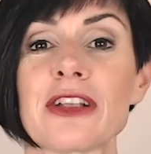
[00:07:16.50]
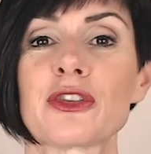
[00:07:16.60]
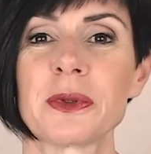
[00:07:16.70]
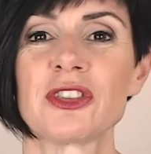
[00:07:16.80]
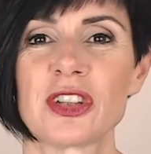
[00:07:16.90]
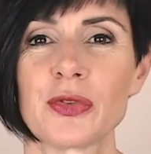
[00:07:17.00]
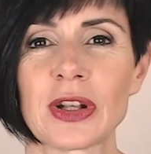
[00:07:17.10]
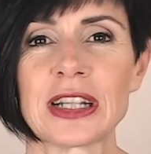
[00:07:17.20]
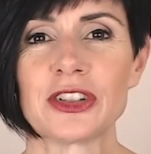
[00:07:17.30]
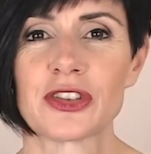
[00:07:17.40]

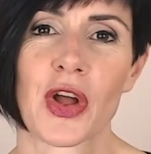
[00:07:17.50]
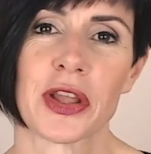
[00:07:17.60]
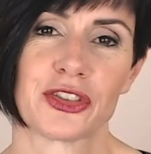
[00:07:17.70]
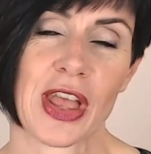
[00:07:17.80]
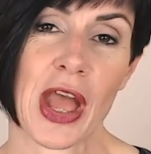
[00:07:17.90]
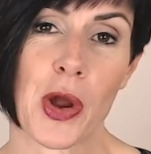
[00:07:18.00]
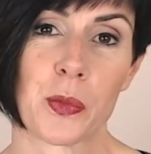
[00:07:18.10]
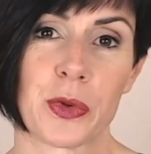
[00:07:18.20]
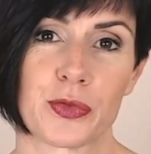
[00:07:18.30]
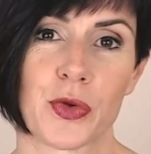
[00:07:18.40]
specifically designed to
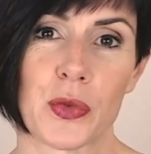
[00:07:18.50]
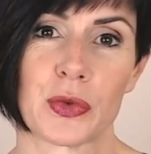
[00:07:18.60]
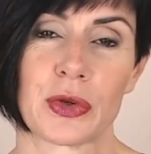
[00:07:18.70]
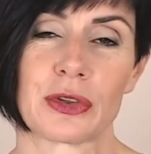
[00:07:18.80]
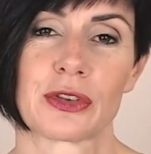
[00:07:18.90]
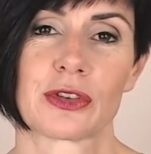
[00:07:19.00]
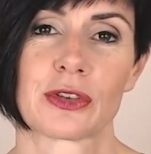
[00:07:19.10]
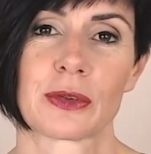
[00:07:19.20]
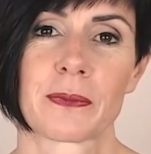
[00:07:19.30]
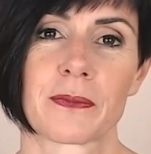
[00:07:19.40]
help with
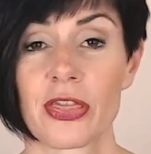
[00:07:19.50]
focus.